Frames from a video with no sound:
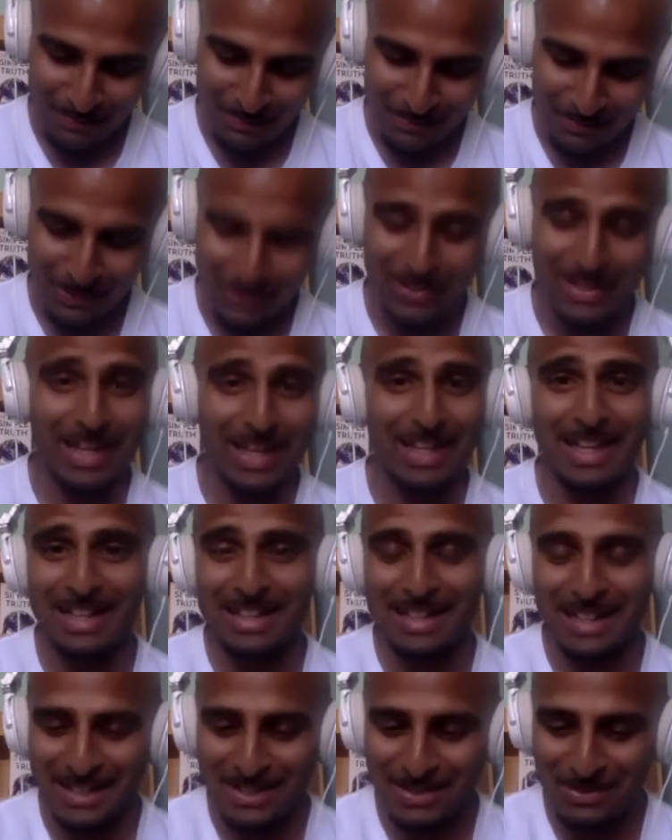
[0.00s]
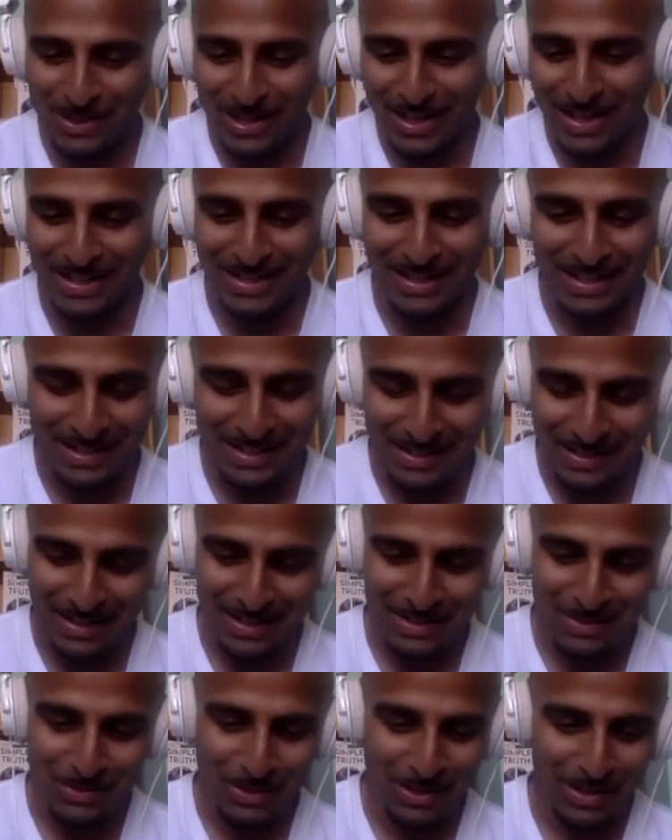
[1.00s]
Well, yeah, that's why
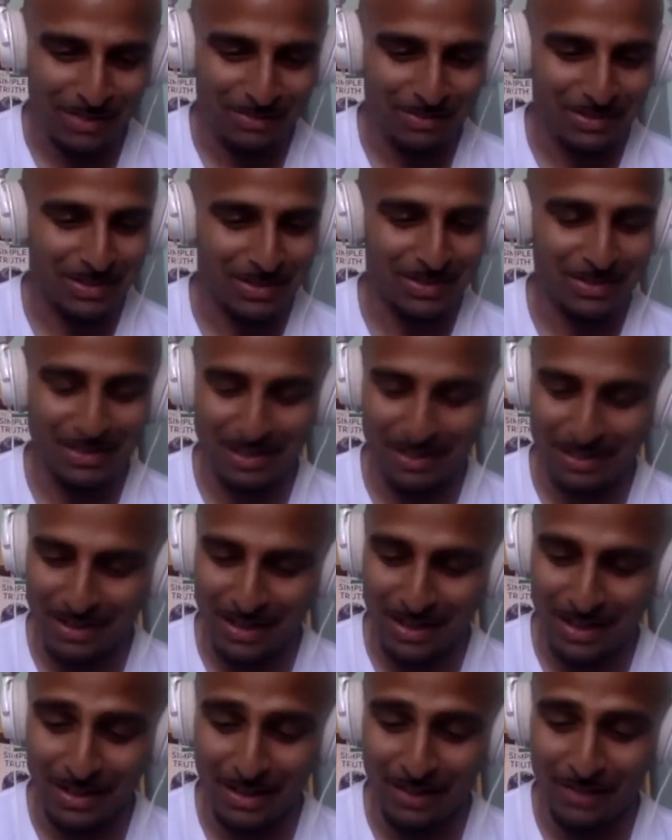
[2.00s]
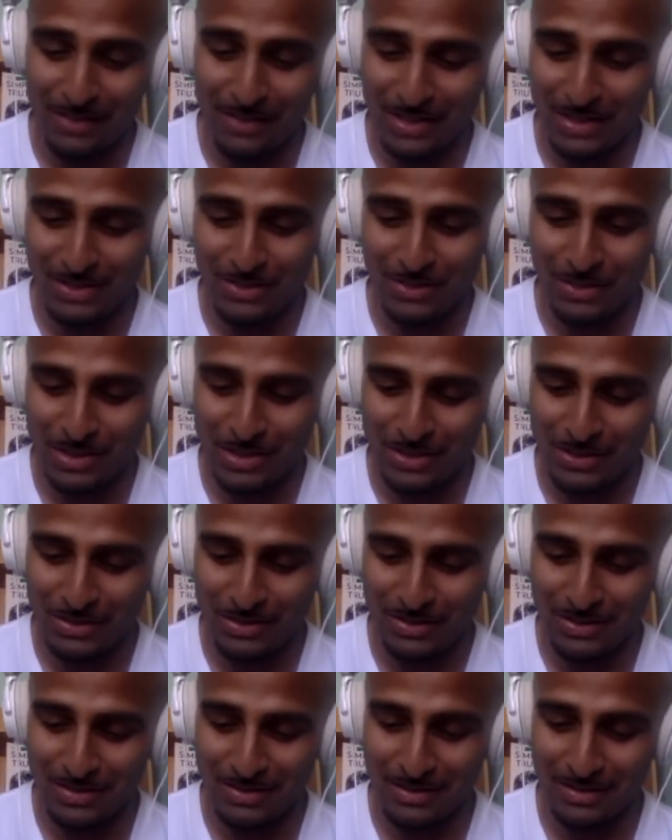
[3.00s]
I love these
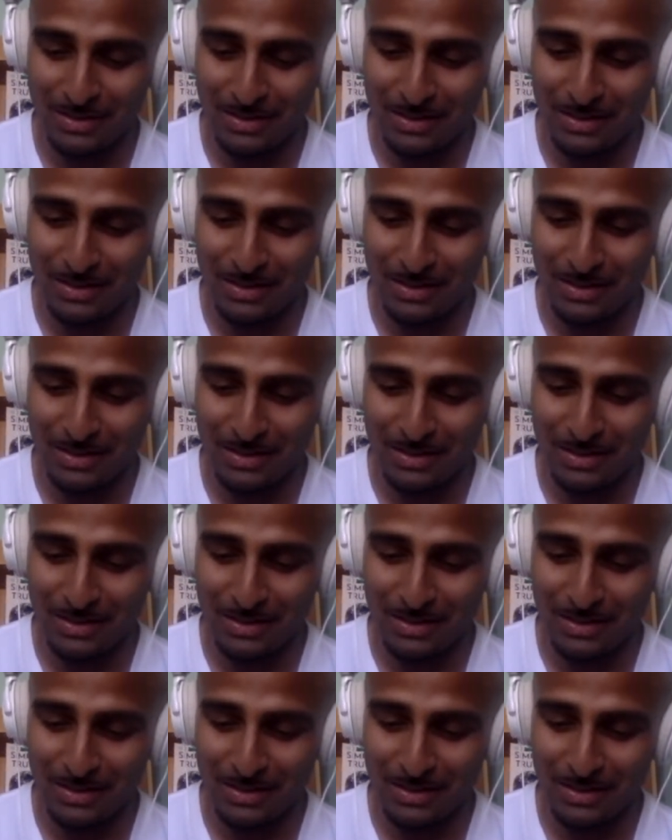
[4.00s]
questions.